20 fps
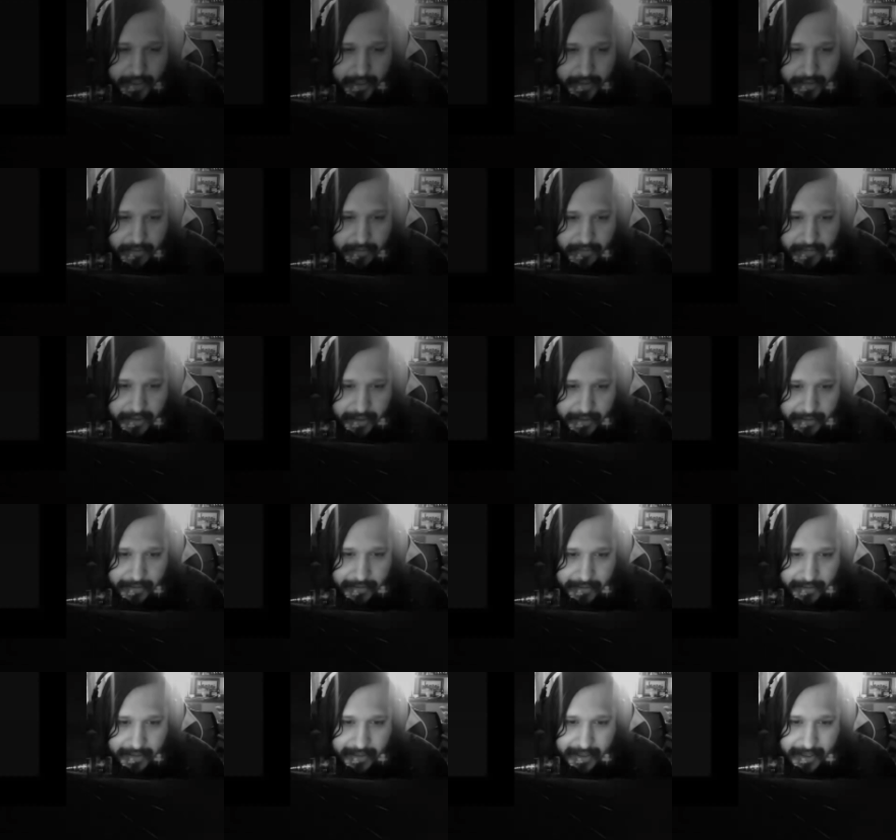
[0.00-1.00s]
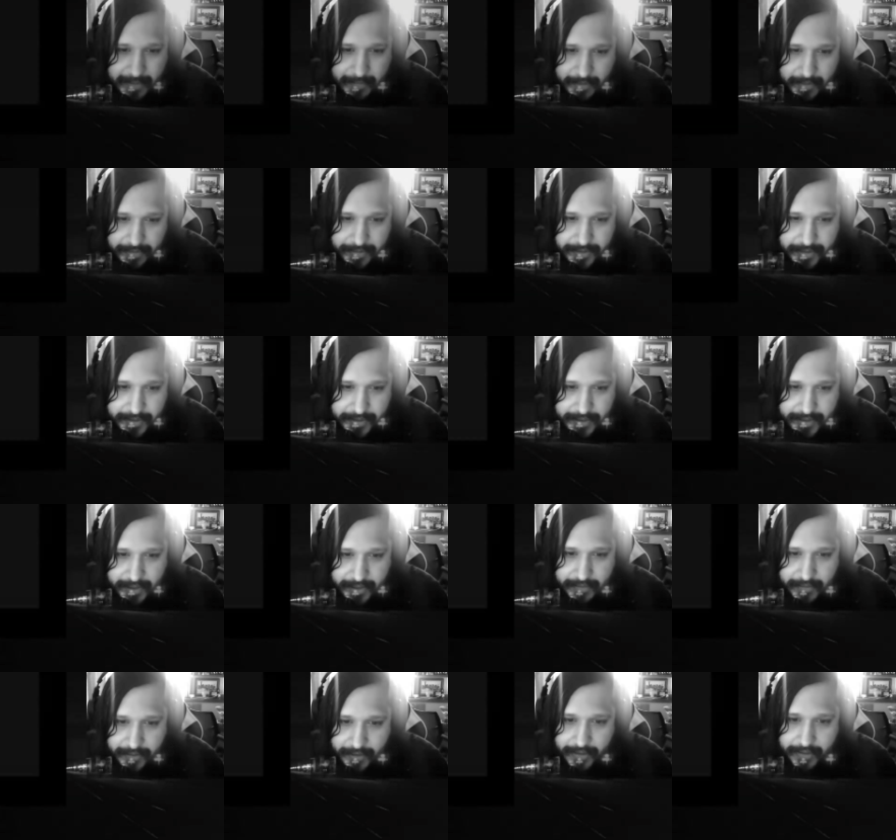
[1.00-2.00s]
you feel the emotions
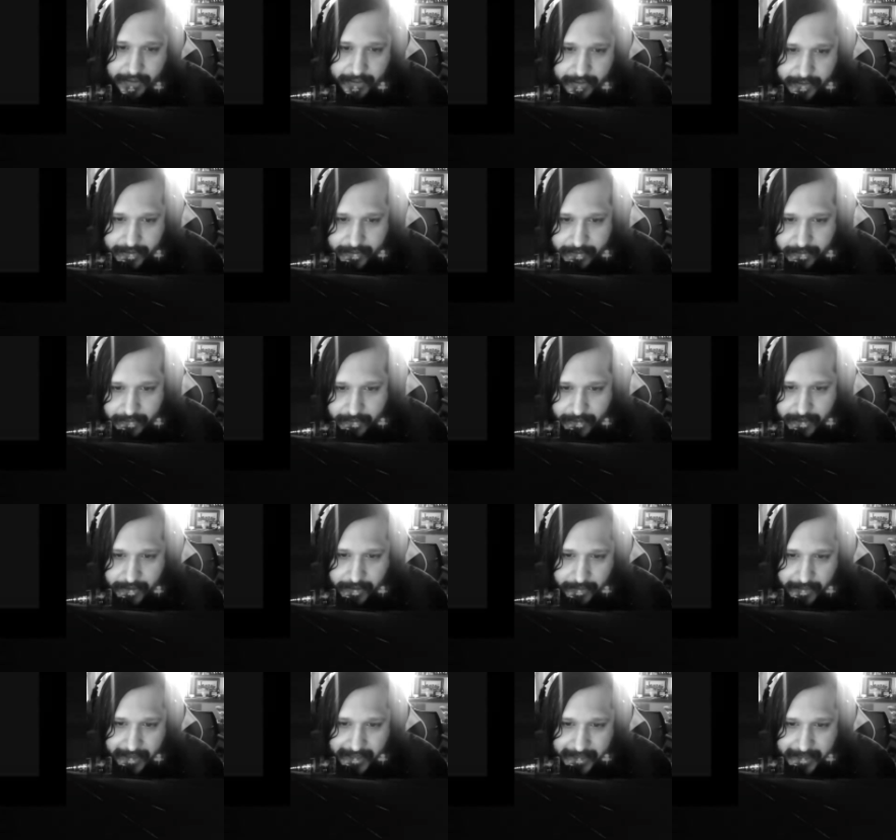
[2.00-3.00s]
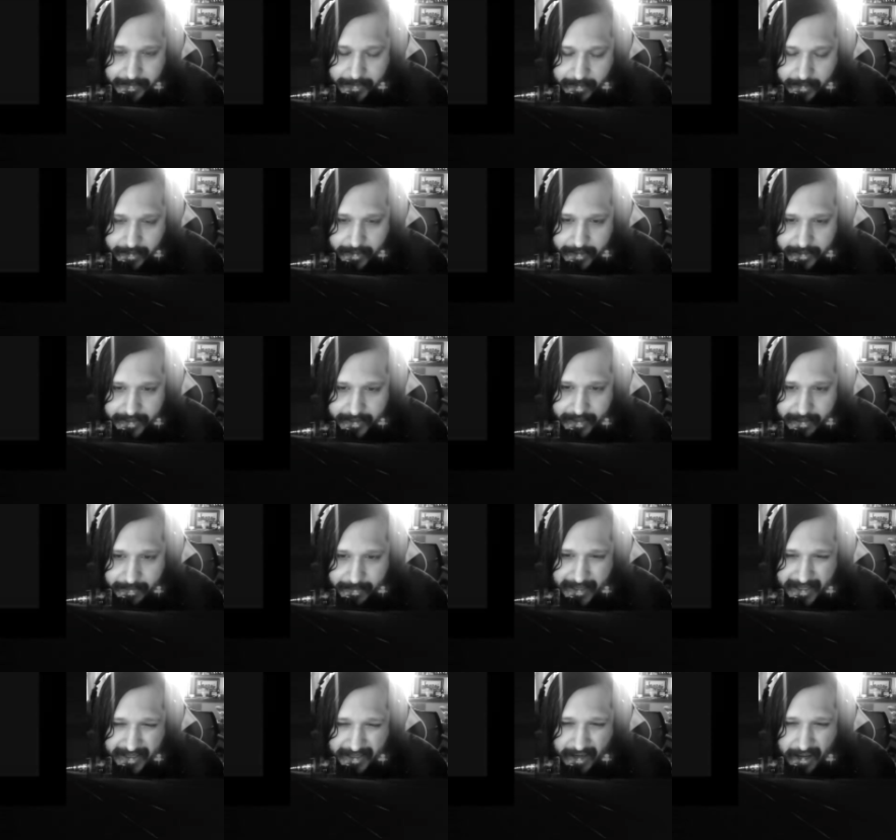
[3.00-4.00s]
of others, or do you experience them
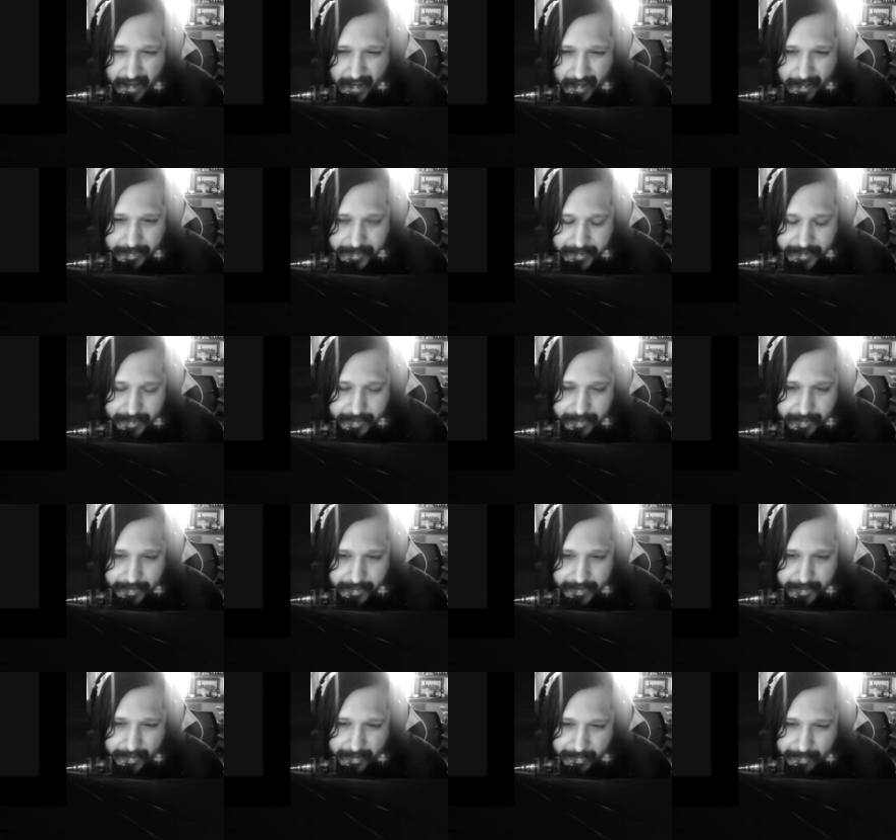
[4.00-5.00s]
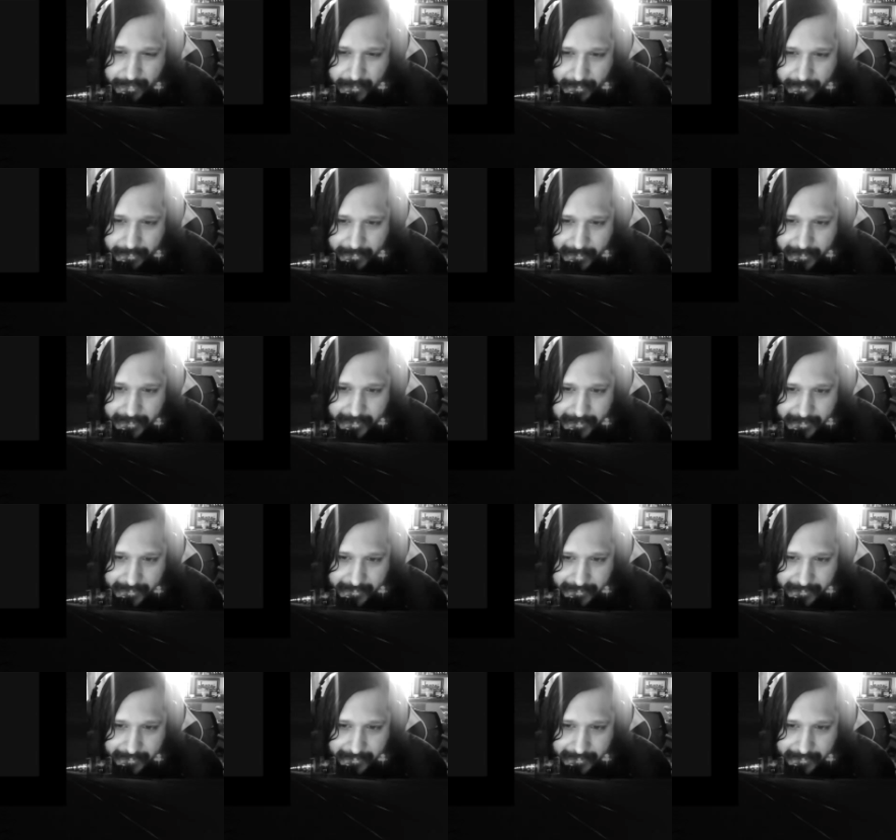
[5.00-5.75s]
as obstacles or puppets?